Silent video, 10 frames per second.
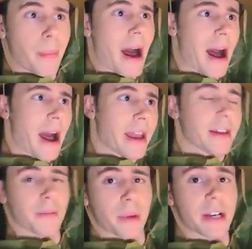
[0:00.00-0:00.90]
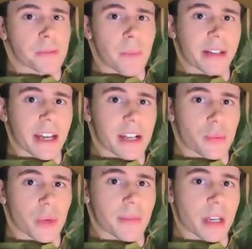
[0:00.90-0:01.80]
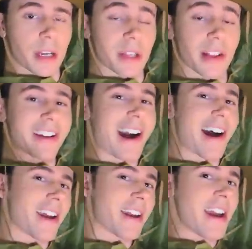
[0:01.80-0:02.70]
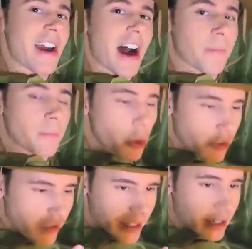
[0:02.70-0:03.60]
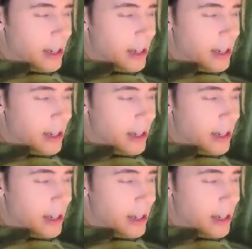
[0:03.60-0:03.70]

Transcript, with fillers: Bye. Expect next week me to be like, hi, I'm moving,